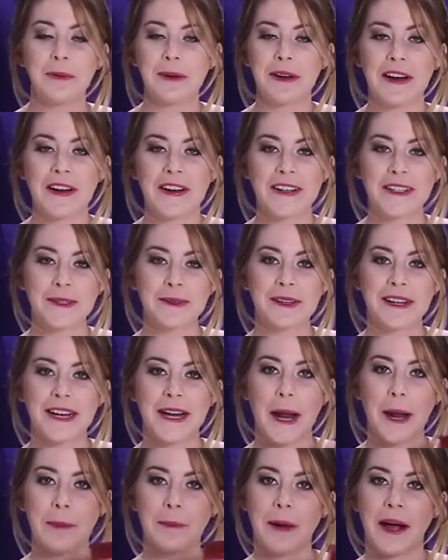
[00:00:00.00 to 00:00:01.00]
we are doing an
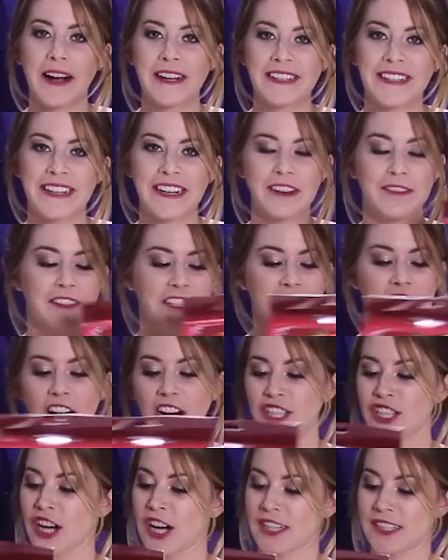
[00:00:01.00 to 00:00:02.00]
unboxing of a
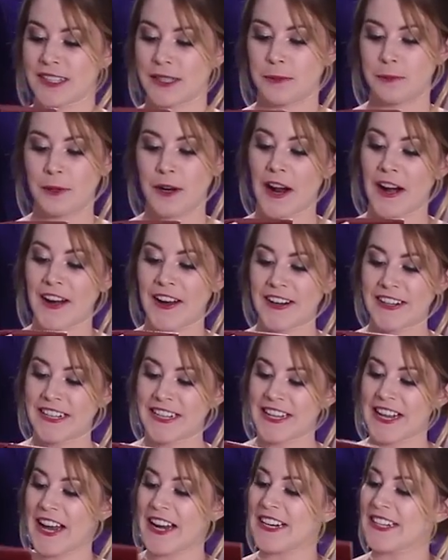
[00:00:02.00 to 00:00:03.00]
Doc Johnson
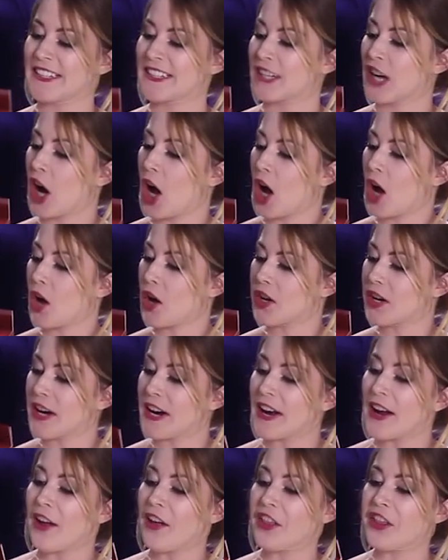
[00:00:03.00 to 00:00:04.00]
product that is called
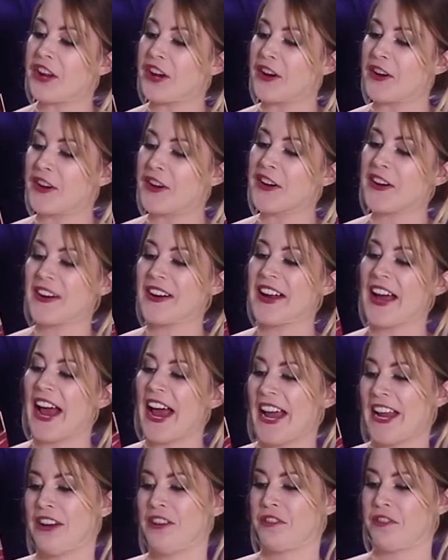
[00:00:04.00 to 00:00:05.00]
the
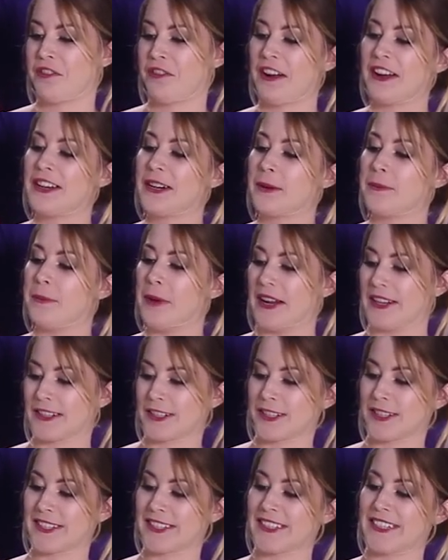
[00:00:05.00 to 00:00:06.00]
Goodhead
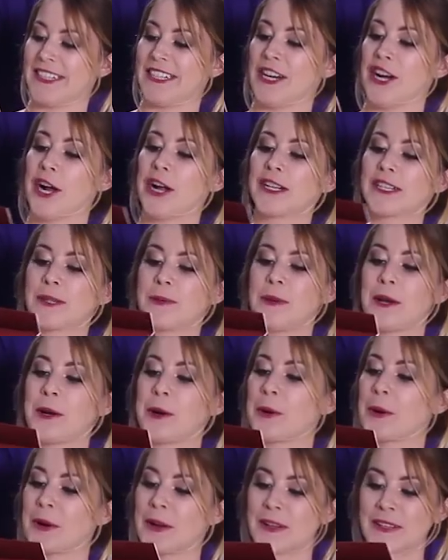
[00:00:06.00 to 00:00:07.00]
Fundamentals, the Ultimate
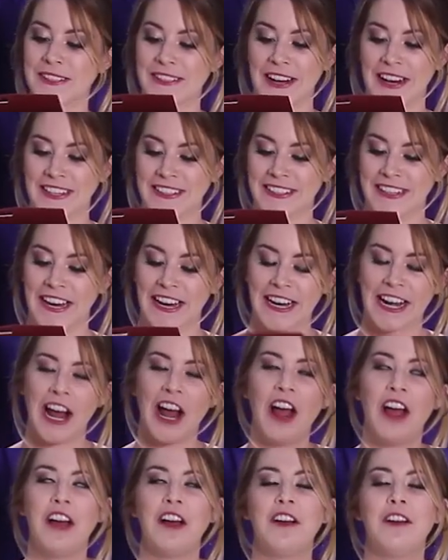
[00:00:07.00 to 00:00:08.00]
Oral Sex Kit.
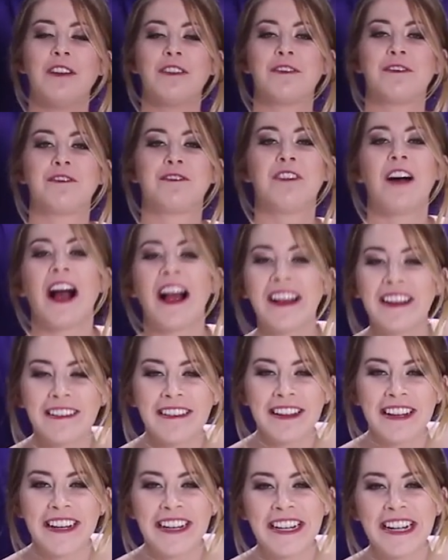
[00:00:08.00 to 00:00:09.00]

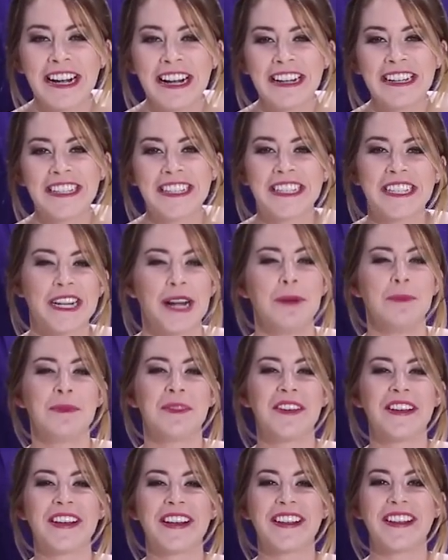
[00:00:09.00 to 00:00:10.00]
Finally,
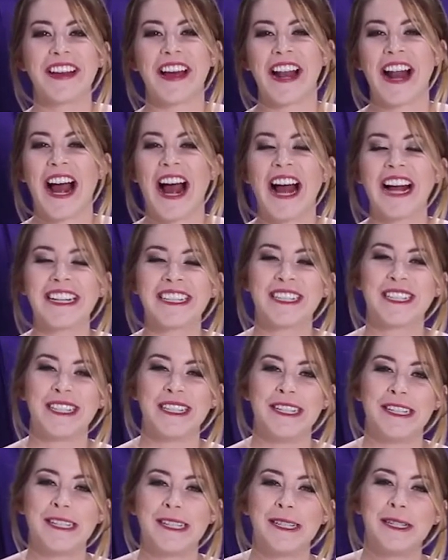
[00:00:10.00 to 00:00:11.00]
something that has to
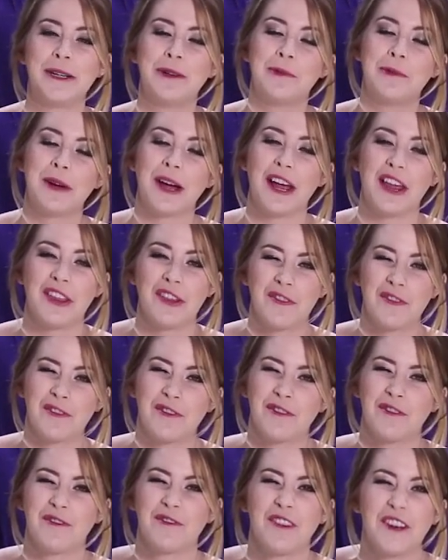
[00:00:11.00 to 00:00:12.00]
do with
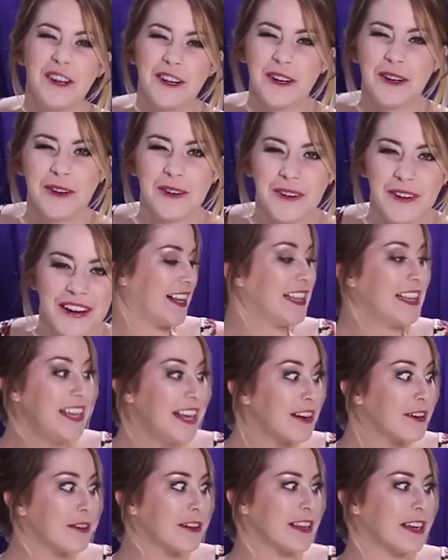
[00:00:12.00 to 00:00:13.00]
food.
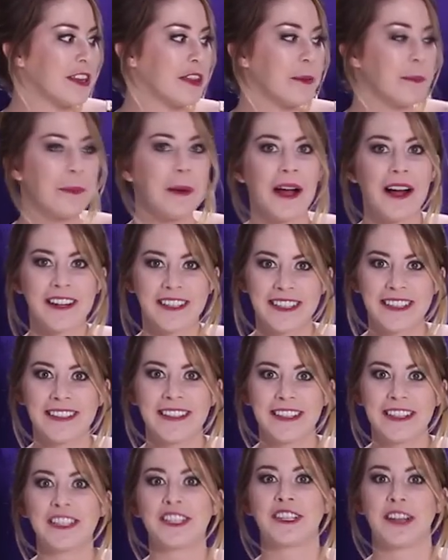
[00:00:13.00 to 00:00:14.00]
Literally, the box is
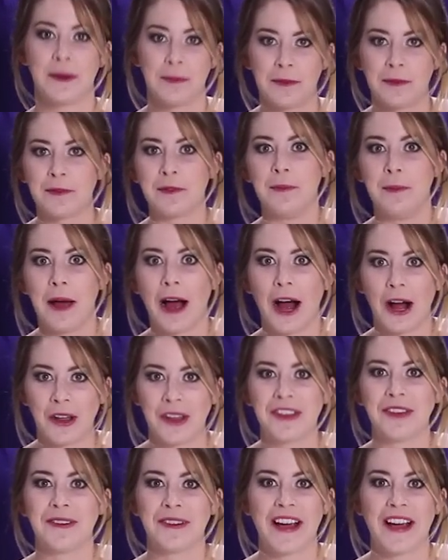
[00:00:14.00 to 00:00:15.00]
in the shape of a mouth, you